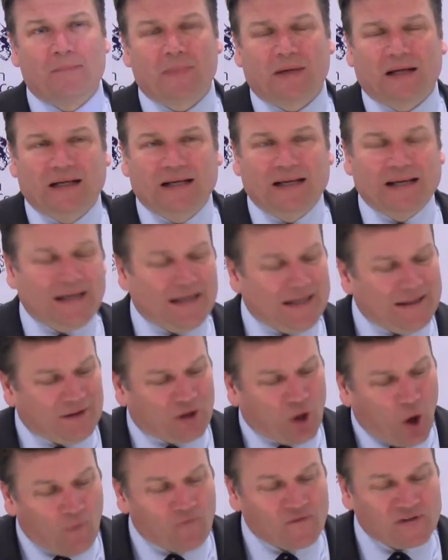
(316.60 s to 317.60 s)
Clearly, the
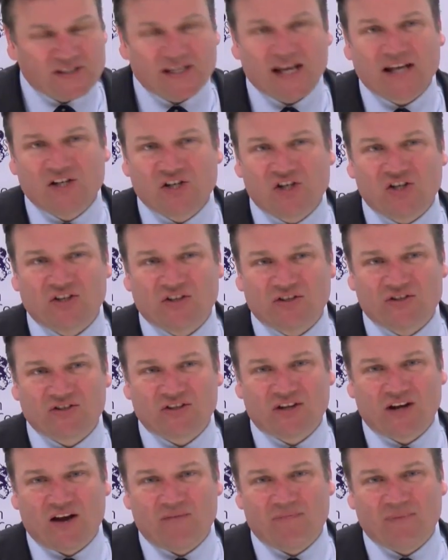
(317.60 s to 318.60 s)
conversations
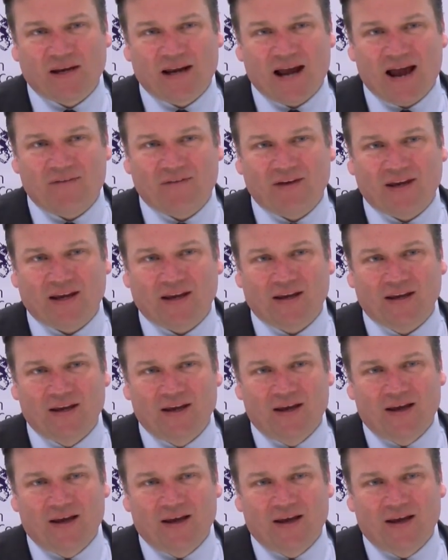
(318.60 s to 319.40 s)
that I've been having